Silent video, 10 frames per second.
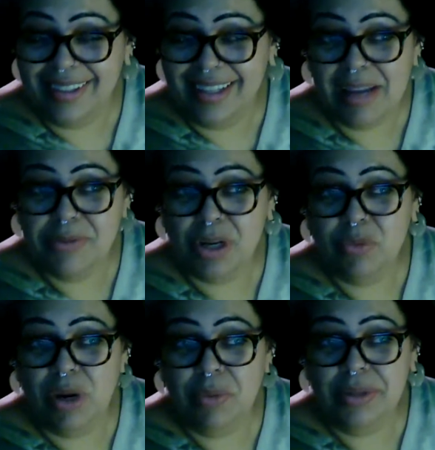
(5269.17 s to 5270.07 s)
I'm sorry,
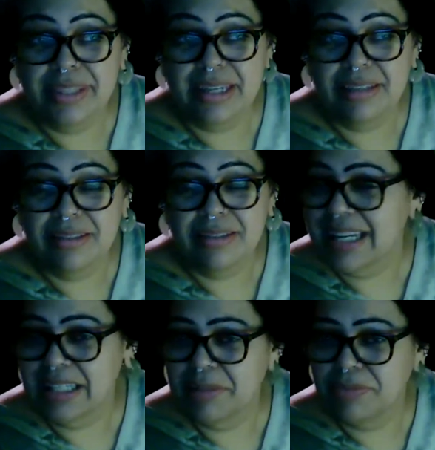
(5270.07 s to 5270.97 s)
where would they
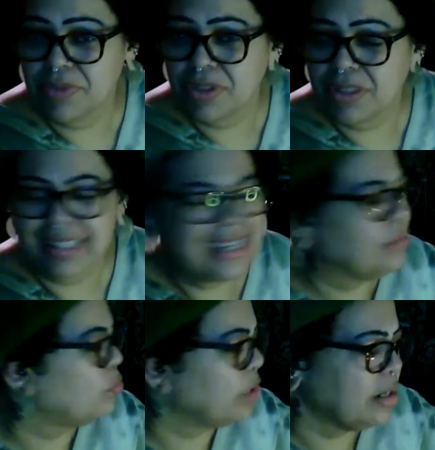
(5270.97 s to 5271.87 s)
sign up for? Like,
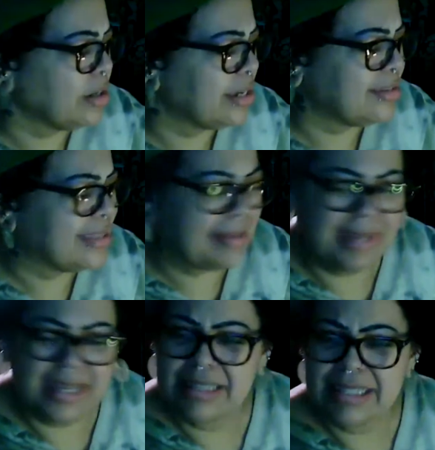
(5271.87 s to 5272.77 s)
where is that
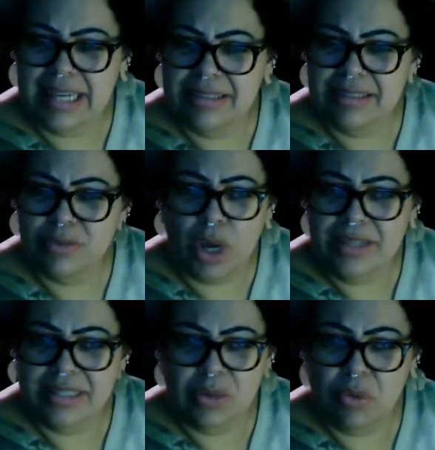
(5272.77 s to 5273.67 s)
making sense? Why is
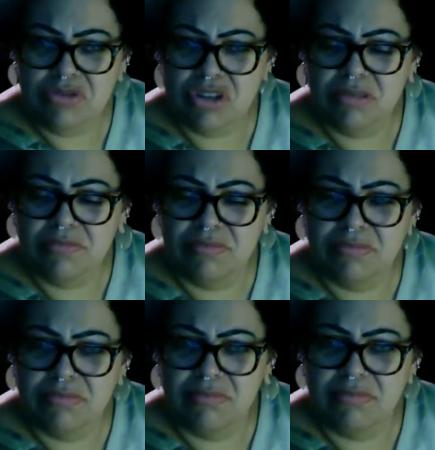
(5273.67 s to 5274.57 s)
it a question?
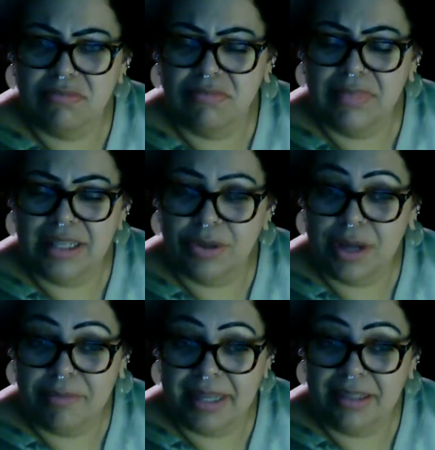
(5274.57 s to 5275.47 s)
You know what
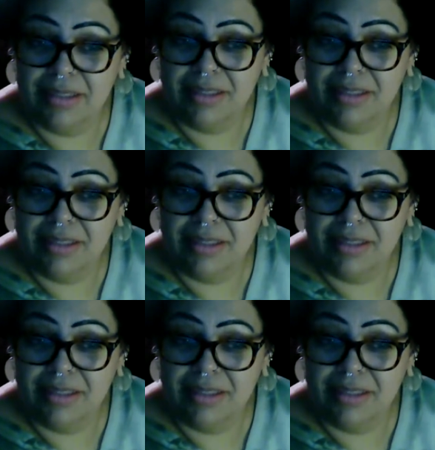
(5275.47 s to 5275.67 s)
I mean?